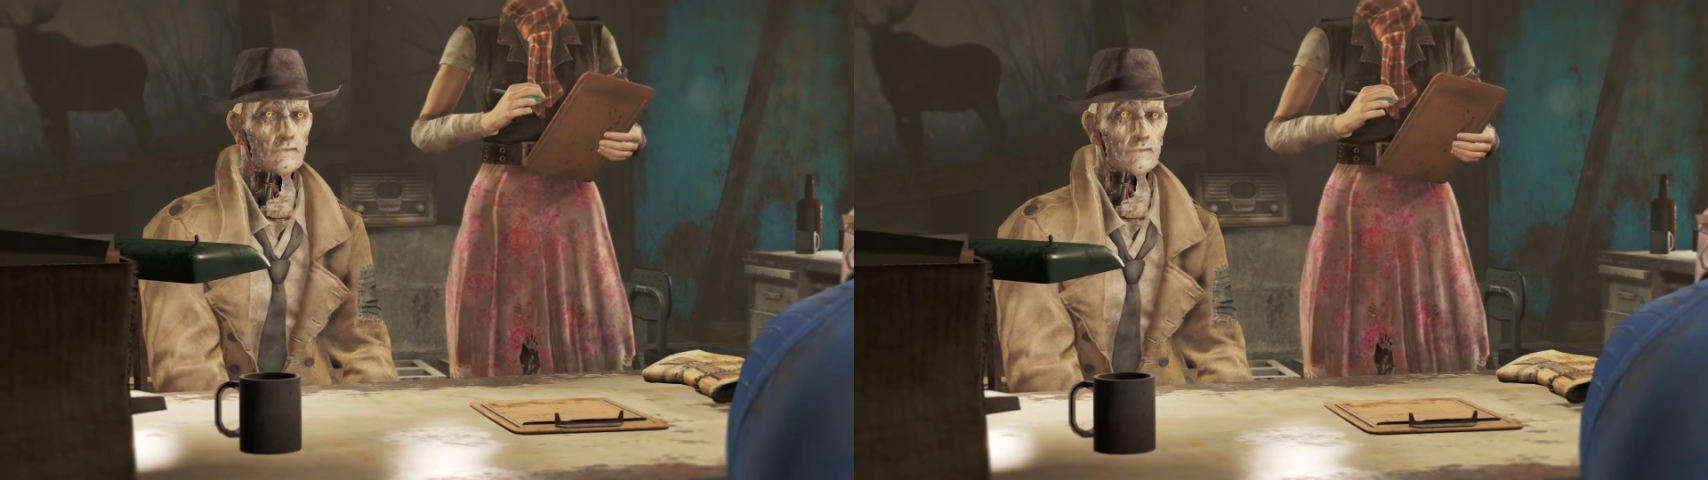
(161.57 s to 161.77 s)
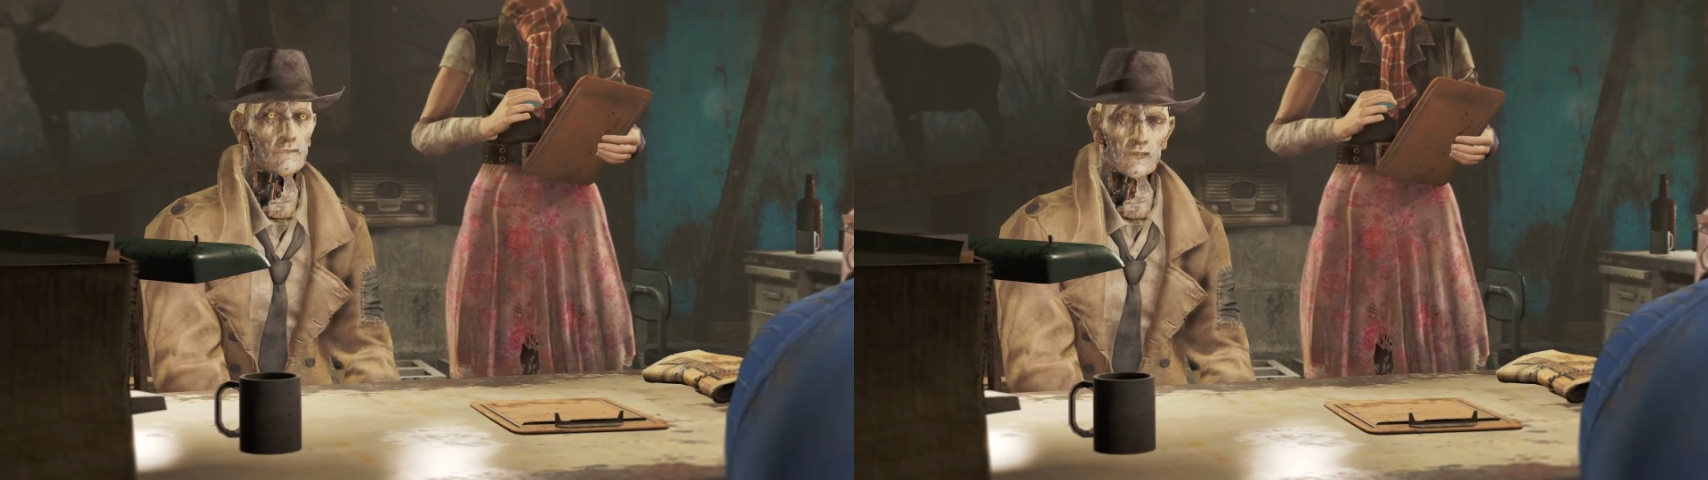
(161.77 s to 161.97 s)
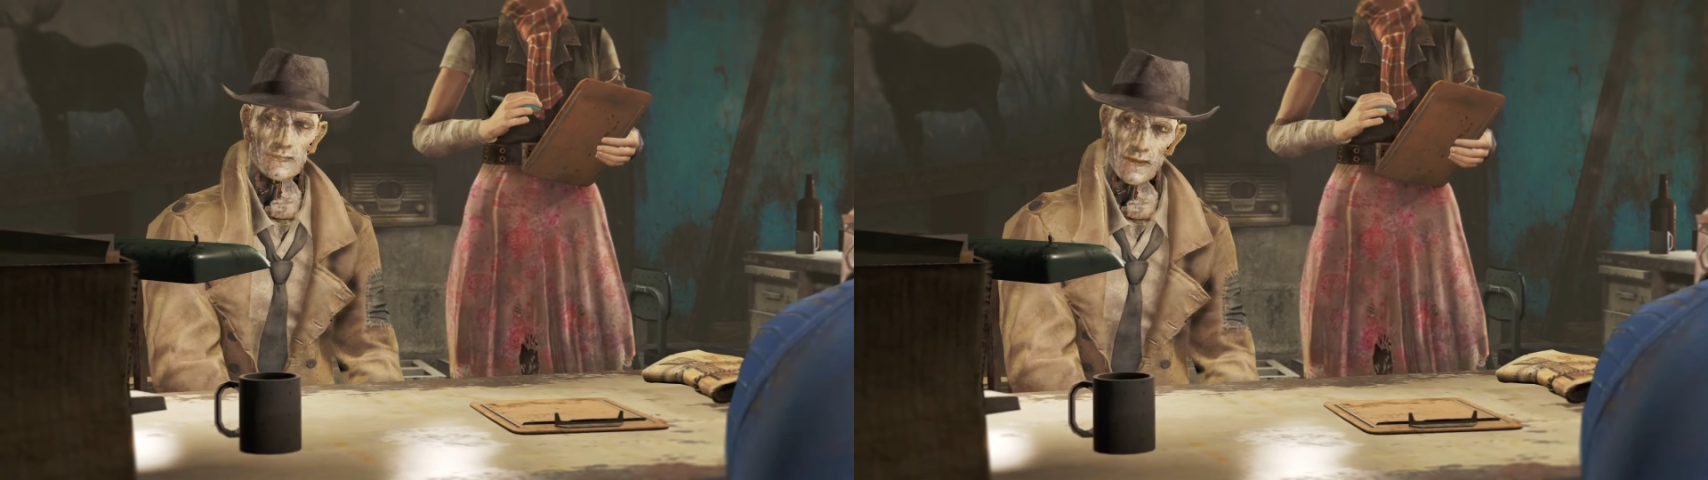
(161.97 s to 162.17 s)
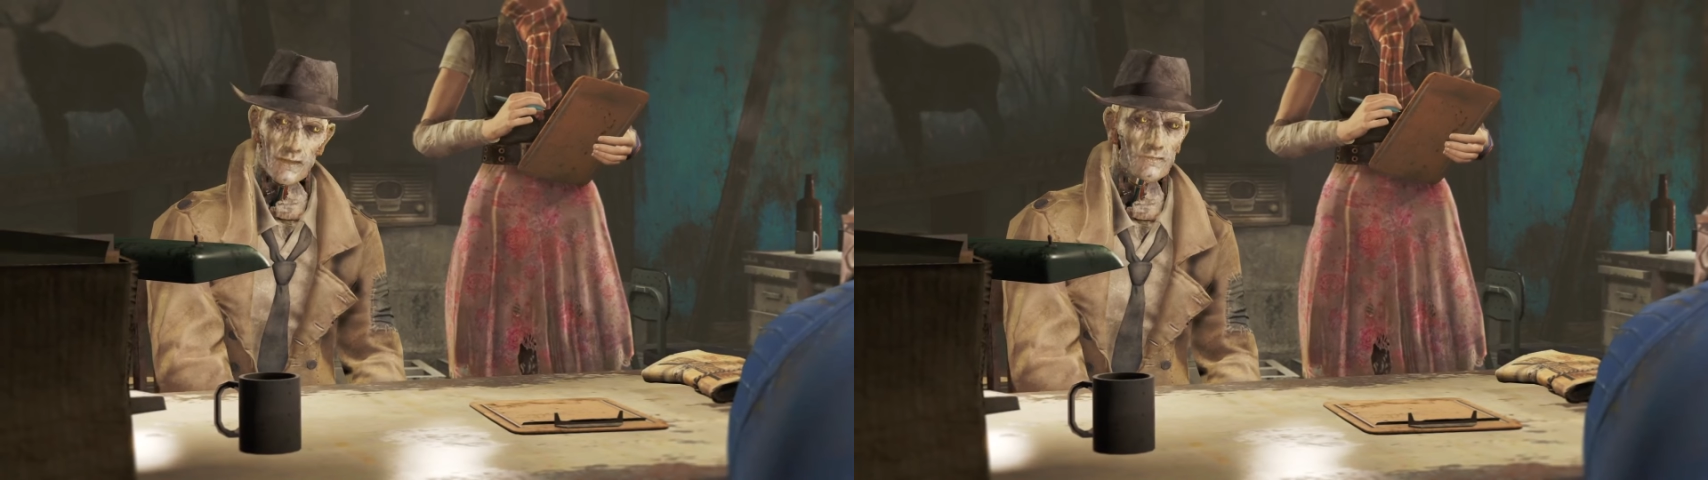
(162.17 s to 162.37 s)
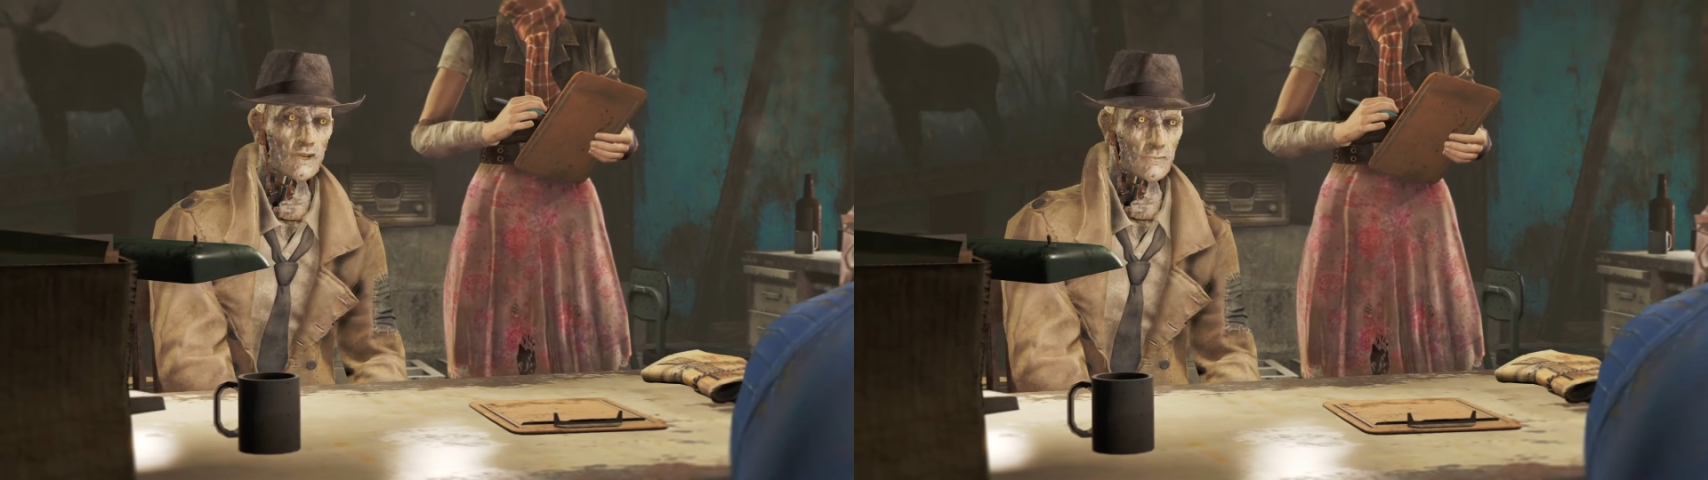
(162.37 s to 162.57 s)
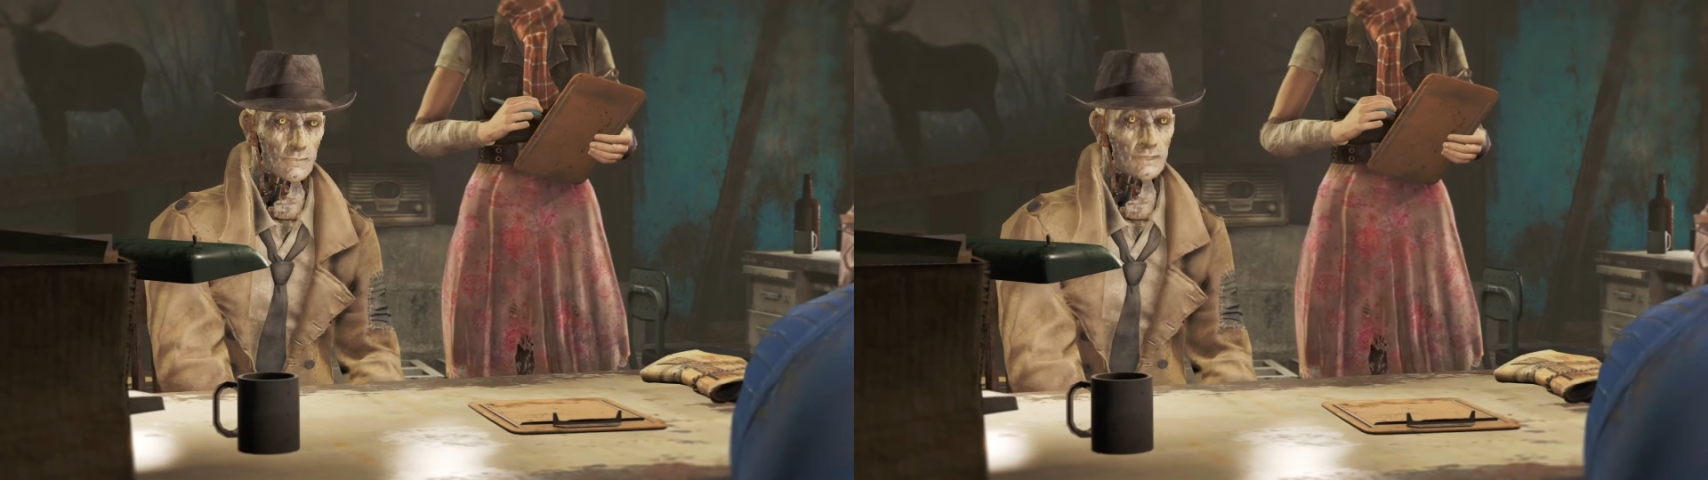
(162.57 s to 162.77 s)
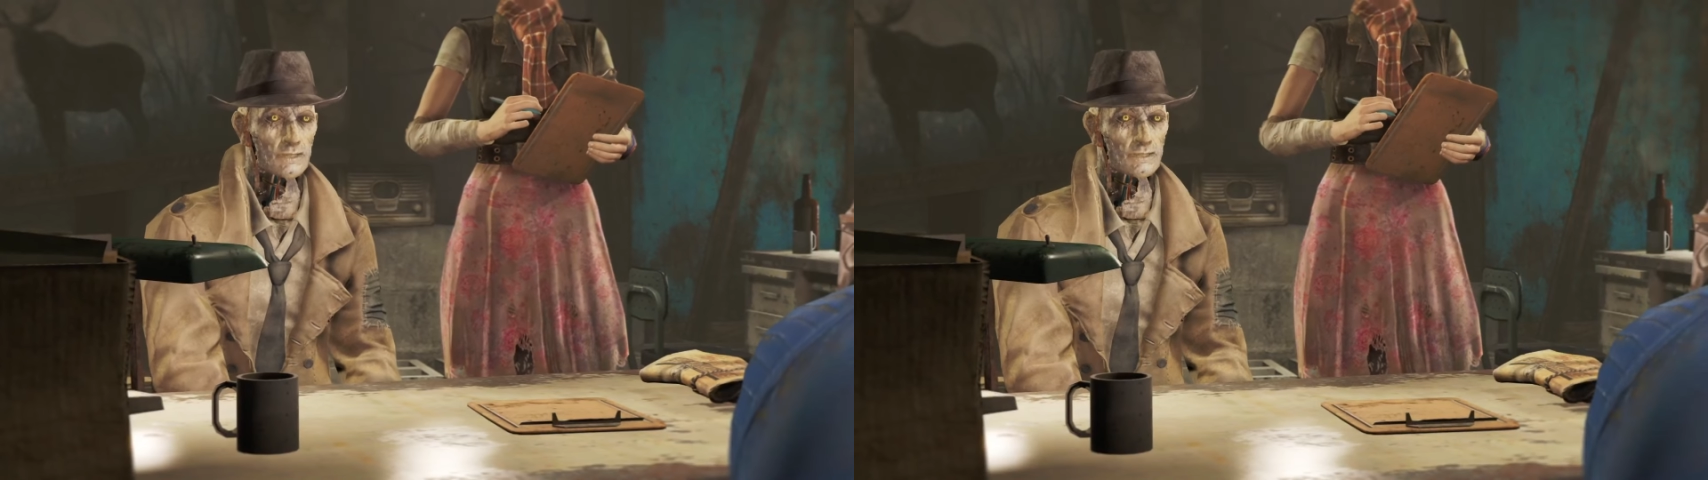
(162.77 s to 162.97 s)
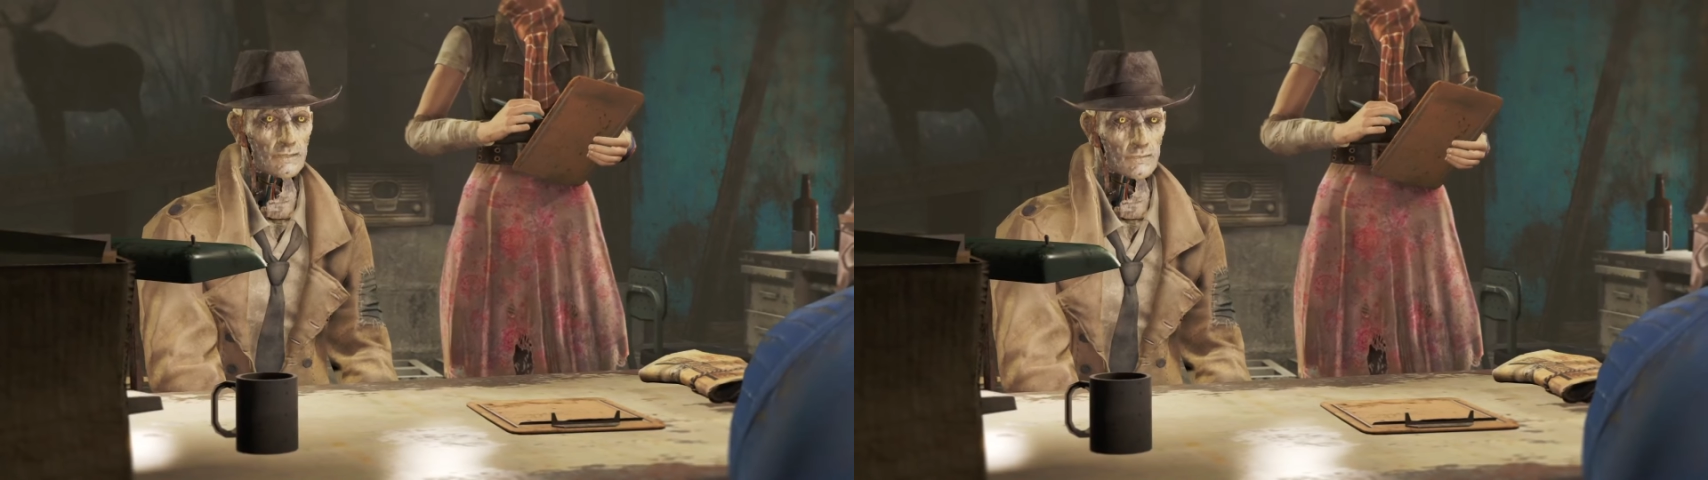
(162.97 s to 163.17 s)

Well, that confirms it.